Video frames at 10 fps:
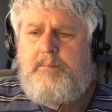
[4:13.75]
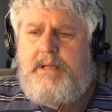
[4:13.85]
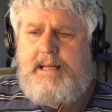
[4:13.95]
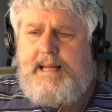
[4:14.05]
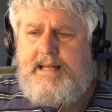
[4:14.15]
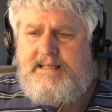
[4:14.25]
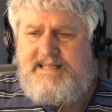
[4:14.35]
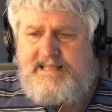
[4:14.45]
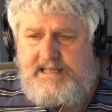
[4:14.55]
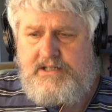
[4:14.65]
But A,
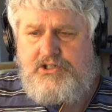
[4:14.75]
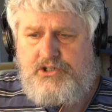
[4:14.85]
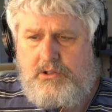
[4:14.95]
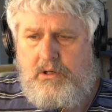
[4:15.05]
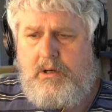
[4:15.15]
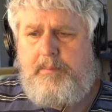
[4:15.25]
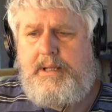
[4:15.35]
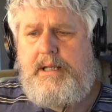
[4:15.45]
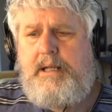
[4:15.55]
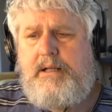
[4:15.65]
C sharp,
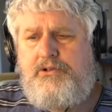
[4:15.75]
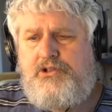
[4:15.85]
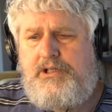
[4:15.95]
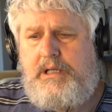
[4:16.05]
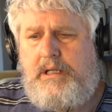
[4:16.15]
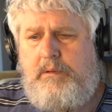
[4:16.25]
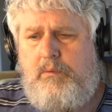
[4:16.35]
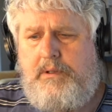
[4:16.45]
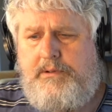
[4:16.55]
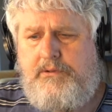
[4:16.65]
E, and G,
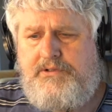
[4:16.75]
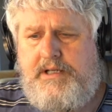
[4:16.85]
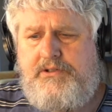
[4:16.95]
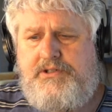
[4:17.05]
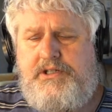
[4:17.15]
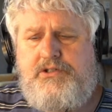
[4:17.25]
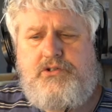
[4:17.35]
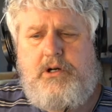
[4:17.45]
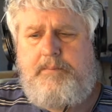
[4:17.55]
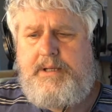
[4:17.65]
there's that C
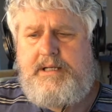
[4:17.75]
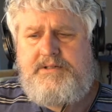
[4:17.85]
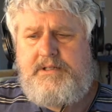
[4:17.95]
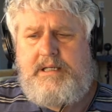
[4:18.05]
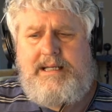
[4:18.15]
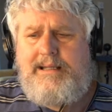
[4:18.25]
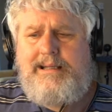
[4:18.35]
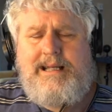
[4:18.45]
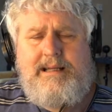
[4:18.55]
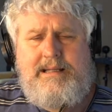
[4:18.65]
sharp that isn't
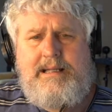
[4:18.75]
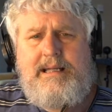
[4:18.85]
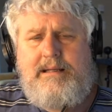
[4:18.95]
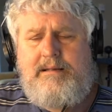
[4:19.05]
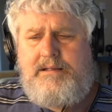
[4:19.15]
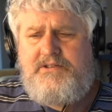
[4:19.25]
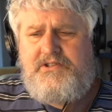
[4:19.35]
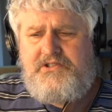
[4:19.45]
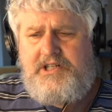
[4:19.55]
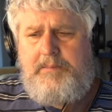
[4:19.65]
in
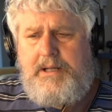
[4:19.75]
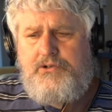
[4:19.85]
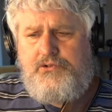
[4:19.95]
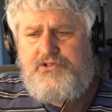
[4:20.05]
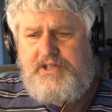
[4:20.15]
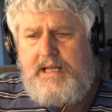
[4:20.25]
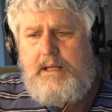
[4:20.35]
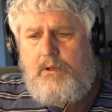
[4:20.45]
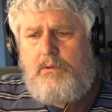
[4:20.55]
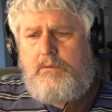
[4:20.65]
the C major
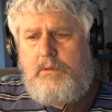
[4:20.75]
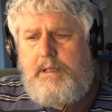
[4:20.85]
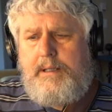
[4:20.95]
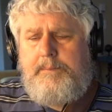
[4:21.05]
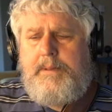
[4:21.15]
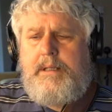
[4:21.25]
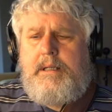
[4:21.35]
scale, right?